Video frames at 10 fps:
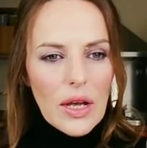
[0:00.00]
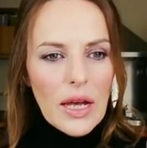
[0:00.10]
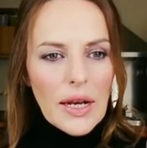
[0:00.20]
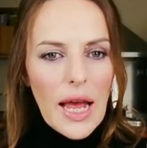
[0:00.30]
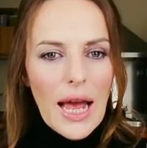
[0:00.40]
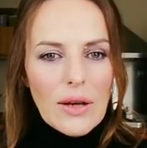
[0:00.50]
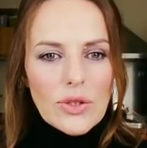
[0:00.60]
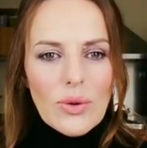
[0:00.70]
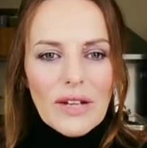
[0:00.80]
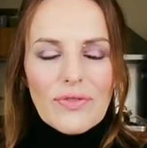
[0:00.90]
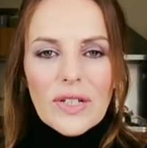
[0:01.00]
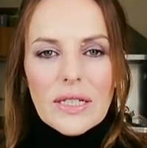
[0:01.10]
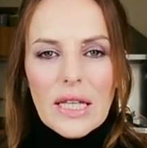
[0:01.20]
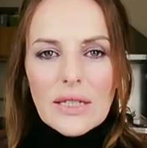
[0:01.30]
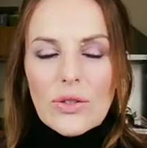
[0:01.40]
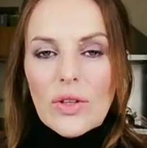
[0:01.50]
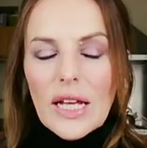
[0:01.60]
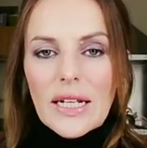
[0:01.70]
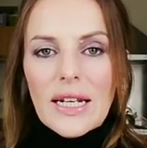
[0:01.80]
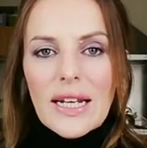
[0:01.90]
and how do I fix that so
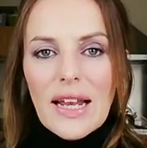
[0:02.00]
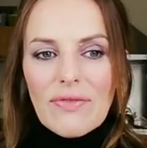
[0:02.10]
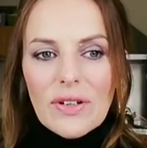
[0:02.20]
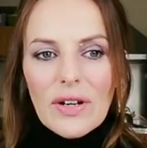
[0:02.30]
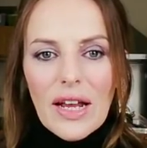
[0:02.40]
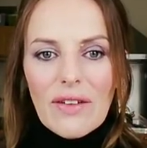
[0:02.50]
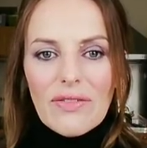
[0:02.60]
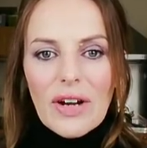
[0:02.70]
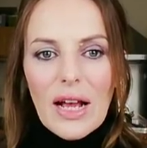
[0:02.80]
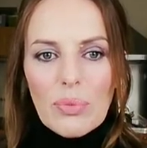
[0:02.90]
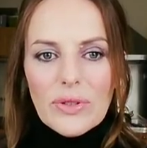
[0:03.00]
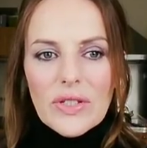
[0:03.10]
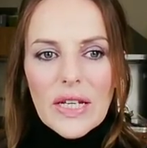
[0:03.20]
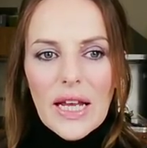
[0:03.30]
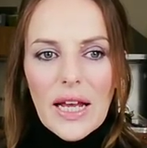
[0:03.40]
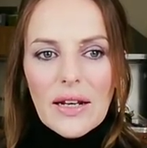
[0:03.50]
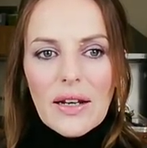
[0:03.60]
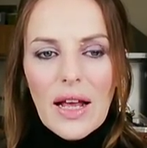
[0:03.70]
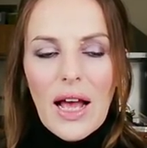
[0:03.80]
that never ever happens again.